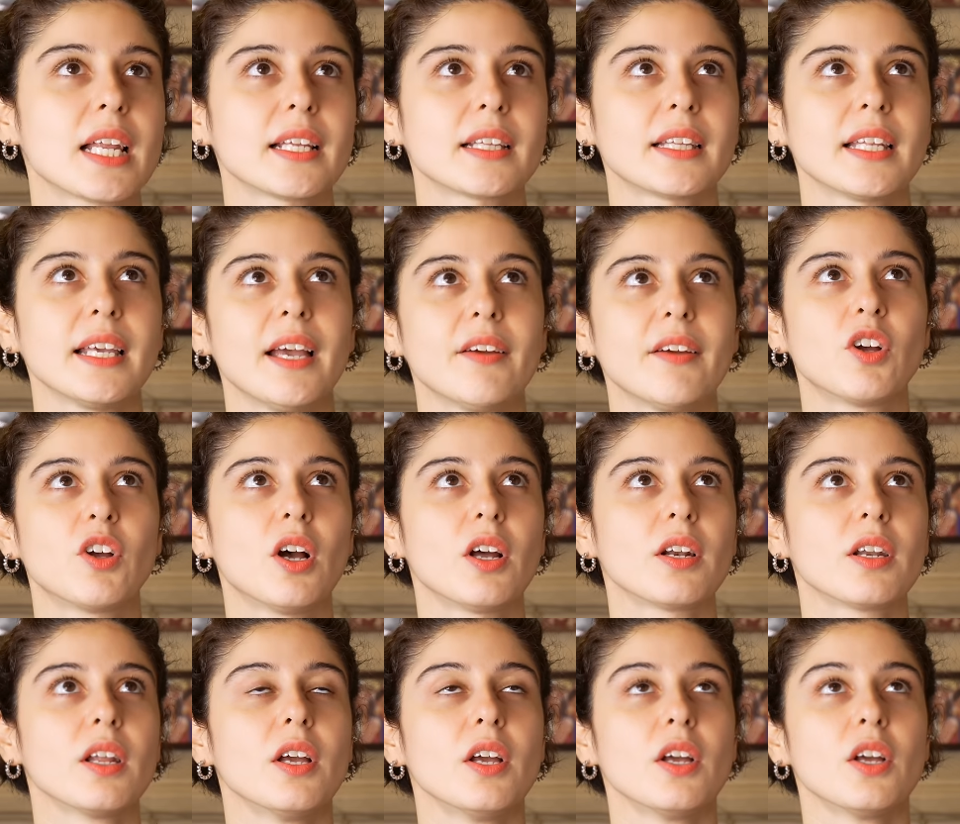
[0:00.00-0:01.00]
Like, they
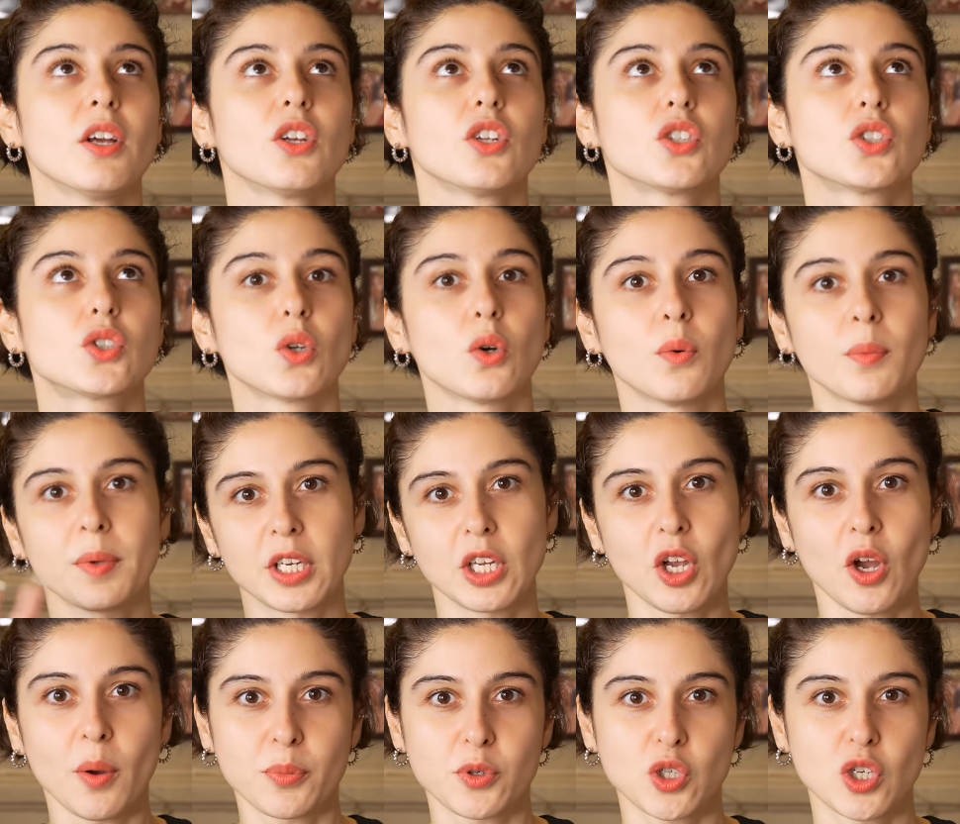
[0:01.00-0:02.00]
got so
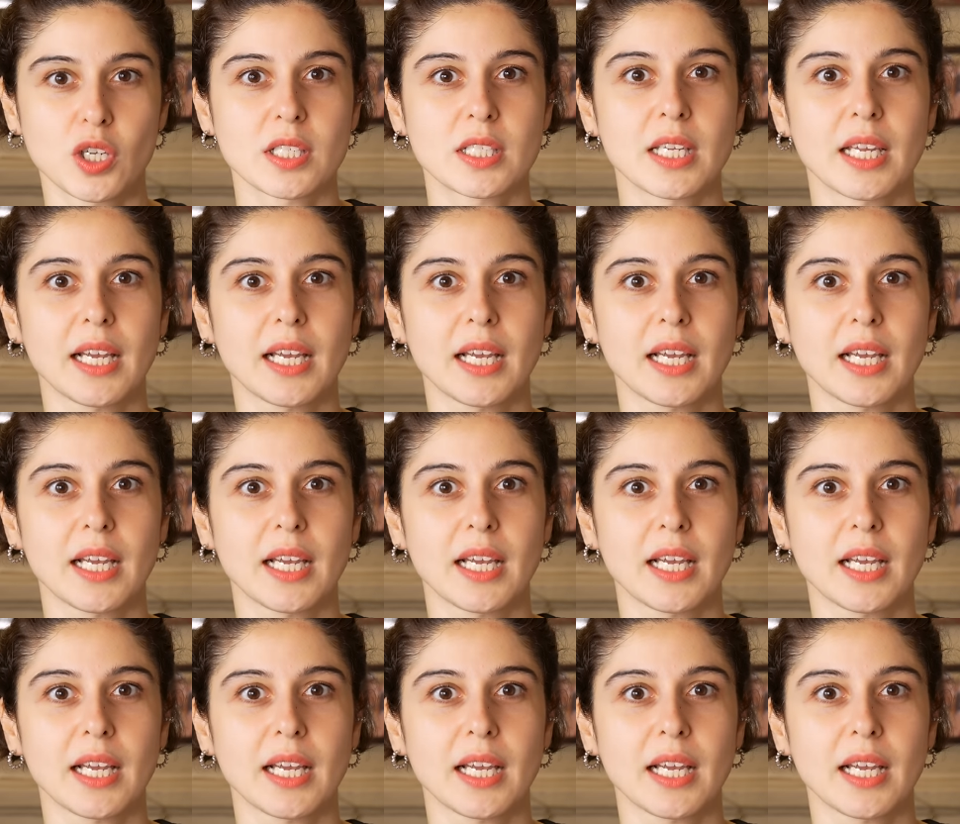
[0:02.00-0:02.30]
many options.